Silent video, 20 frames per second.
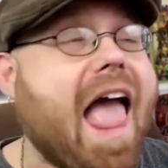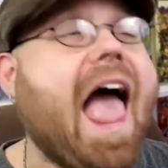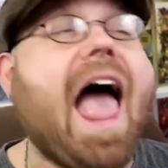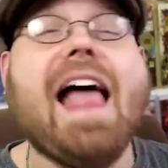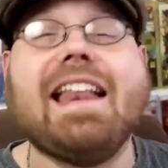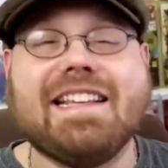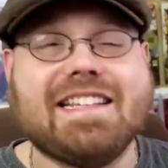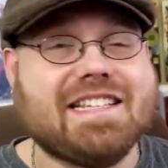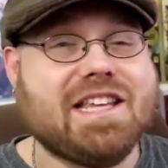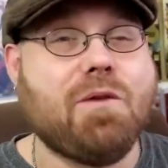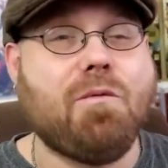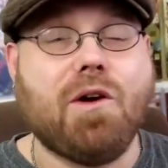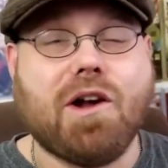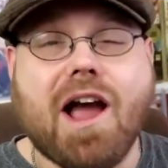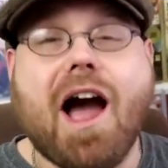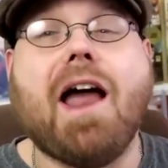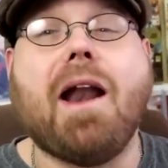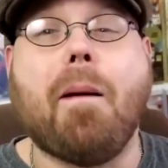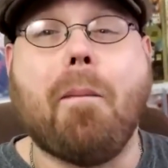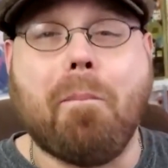I had to see
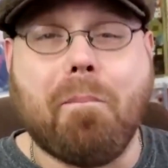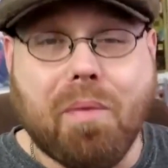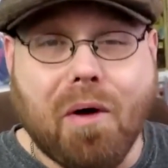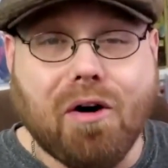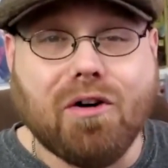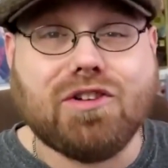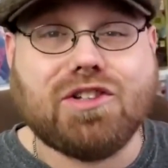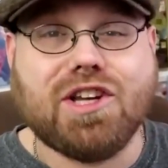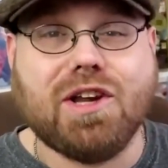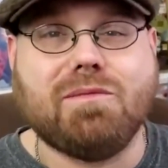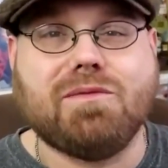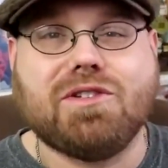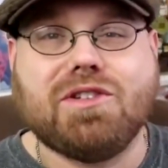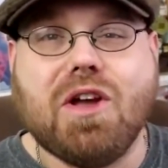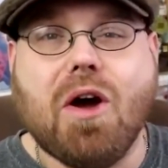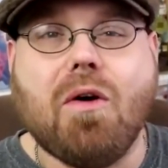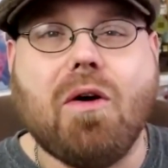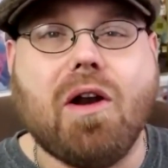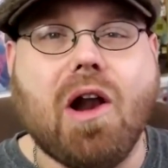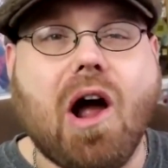what kind of bullshit
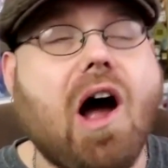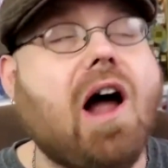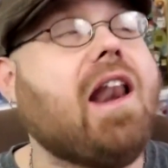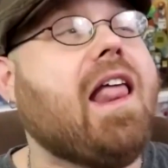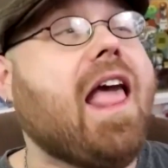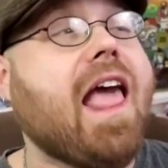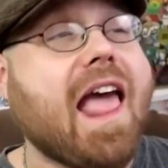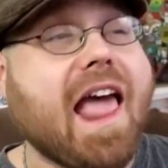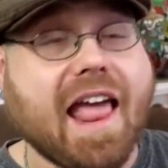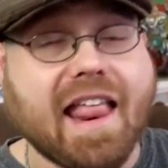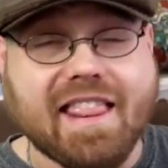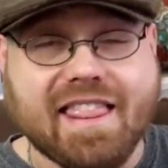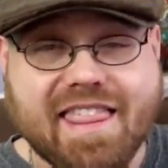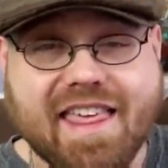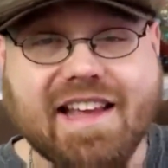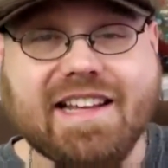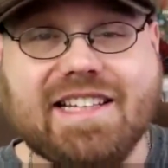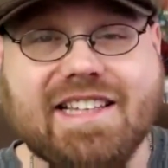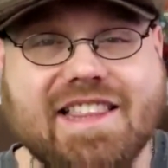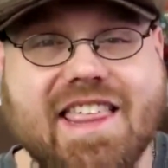was going on
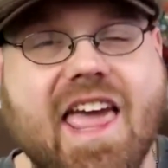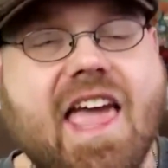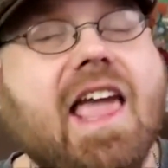in this